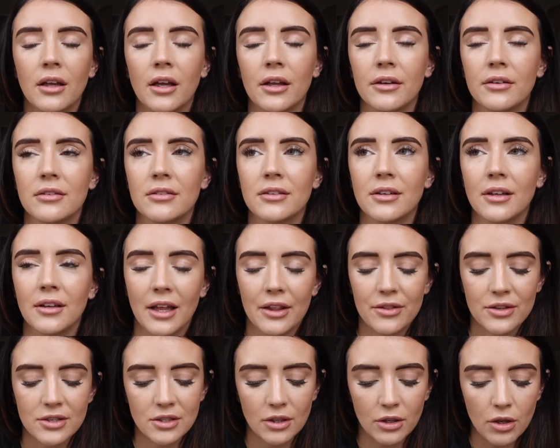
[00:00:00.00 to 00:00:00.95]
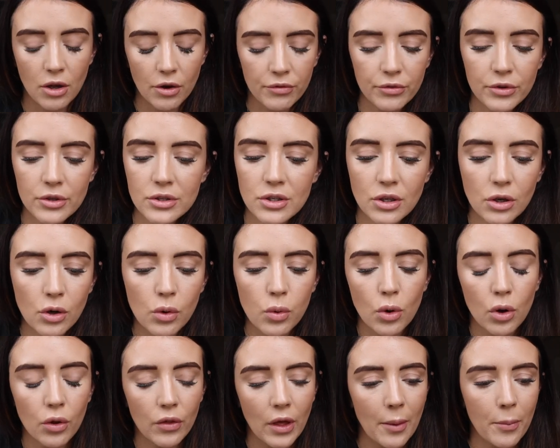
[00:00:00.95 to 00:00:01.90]
and like, there's a
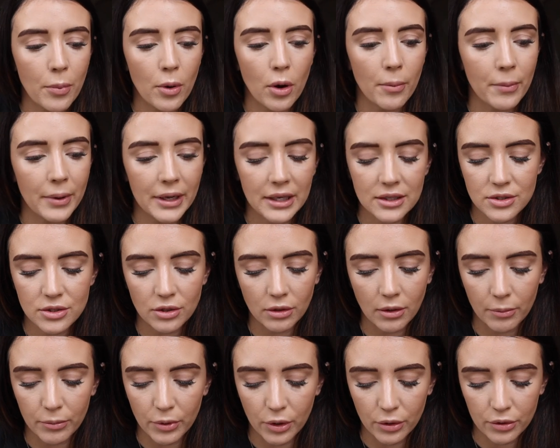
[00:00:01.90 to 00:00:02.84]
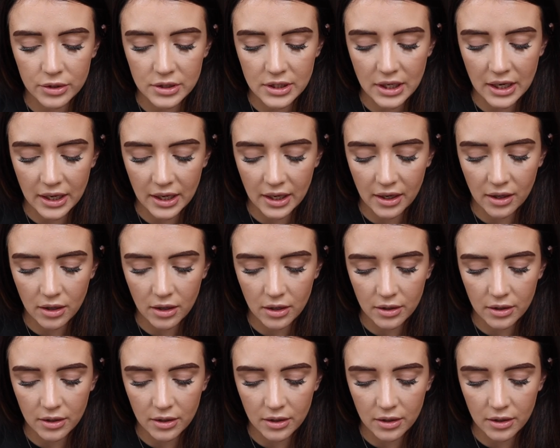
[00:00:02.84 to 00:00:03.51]
quote that I put on my Instagram the other day,